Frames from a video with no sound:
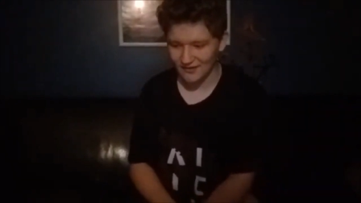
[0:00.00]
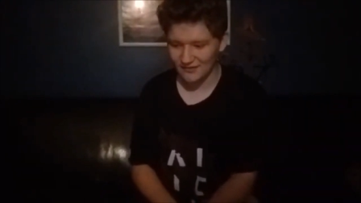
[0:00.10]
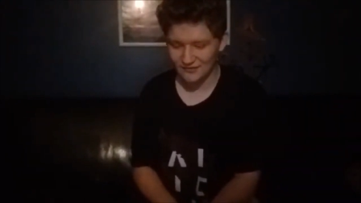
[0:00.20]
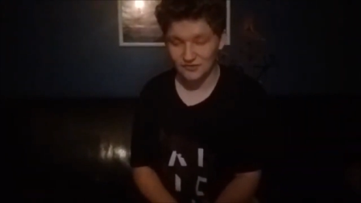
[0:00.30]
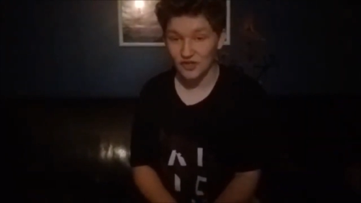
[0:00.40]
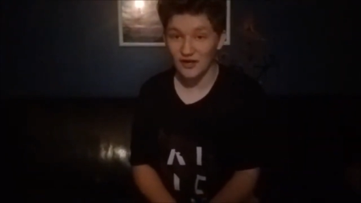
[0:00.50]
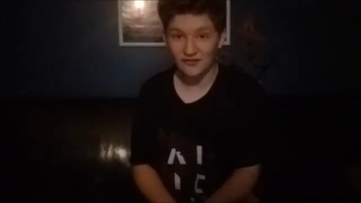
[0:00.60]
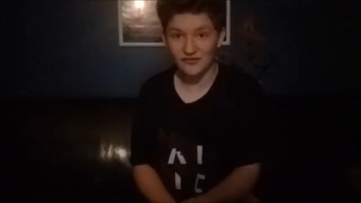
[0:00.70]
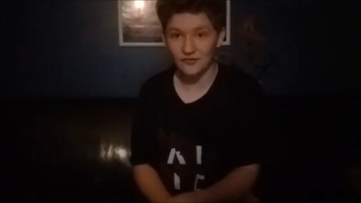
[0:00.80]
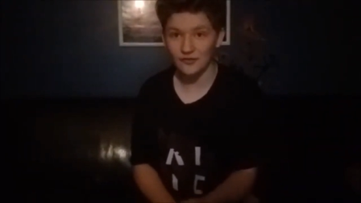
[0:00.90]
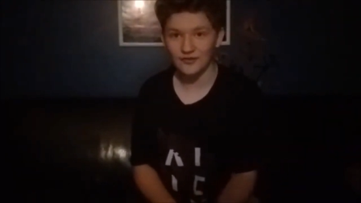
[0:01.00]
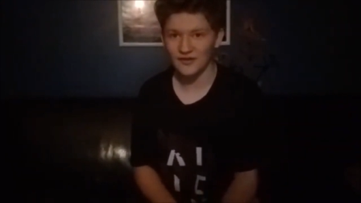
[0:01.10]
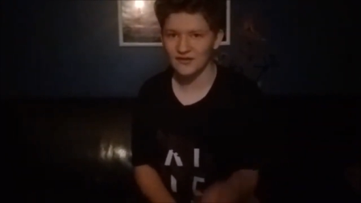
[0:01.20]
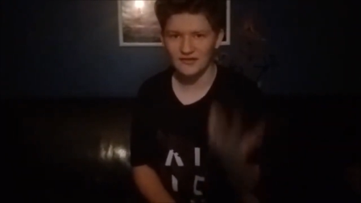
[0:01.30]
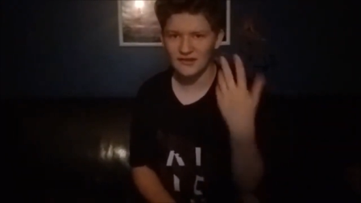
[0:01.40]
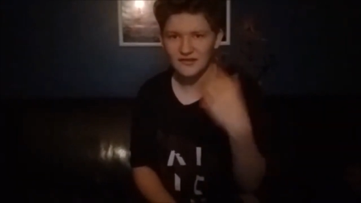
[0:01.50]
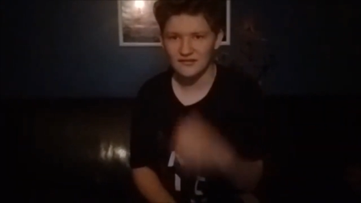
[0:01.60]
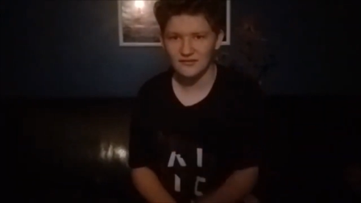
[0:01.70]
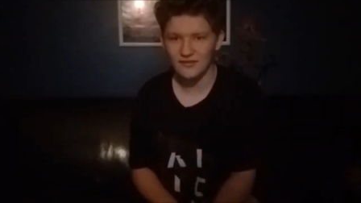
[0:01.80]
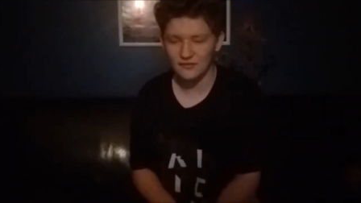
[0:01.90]
he tries to, and then
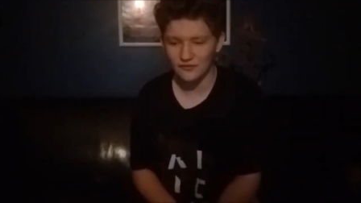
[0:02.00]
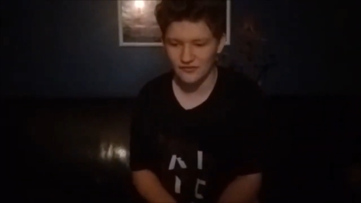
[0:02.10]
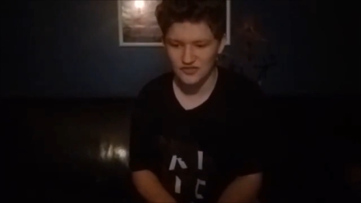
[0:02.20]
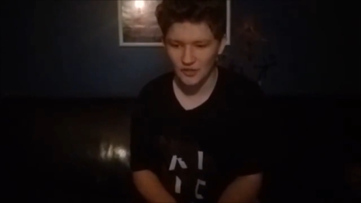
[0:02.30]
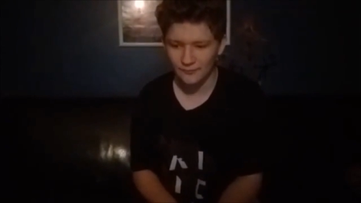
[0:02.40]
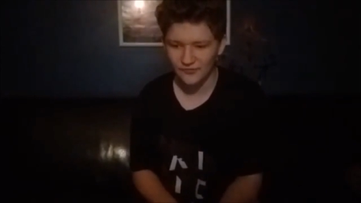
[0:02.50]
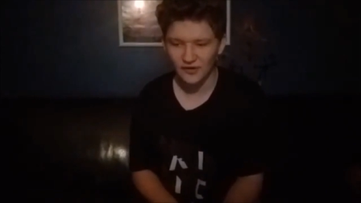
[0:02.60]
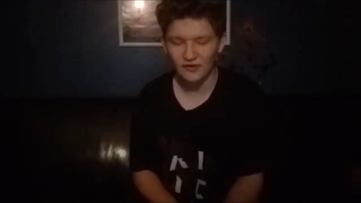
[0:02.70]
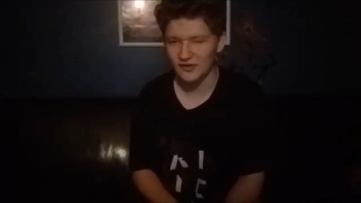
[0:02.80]
they there's a jump scare.